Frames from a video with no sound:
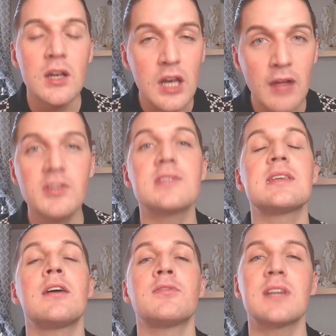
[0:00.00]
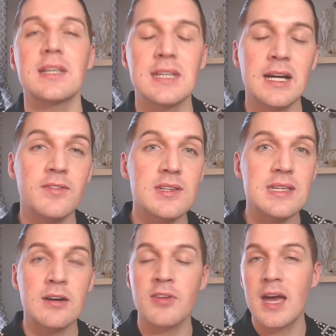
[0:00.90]
love yourself, take care of
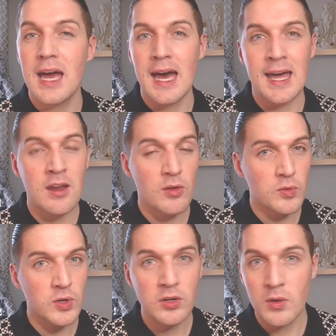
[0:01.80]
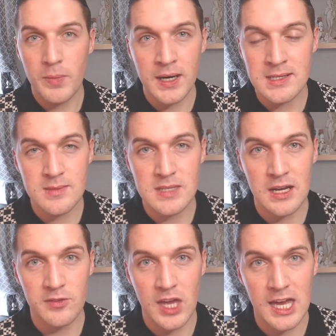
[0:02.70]
yourself, and throw comparisons
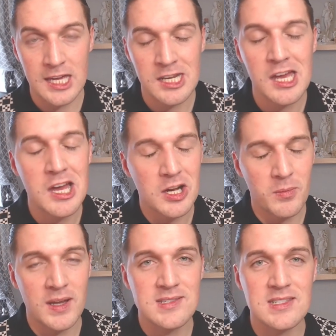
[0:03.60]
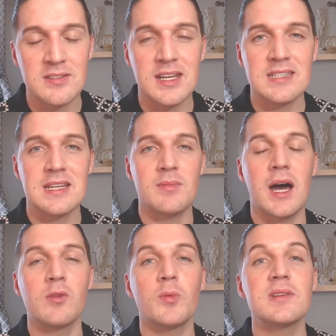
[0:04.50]
out of your head. God bless until next time.
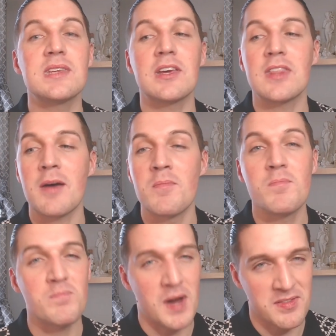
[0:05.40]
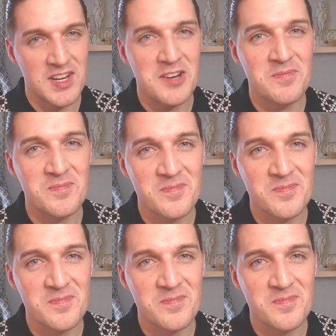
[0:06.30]
I will be seeing you then. Bye for now.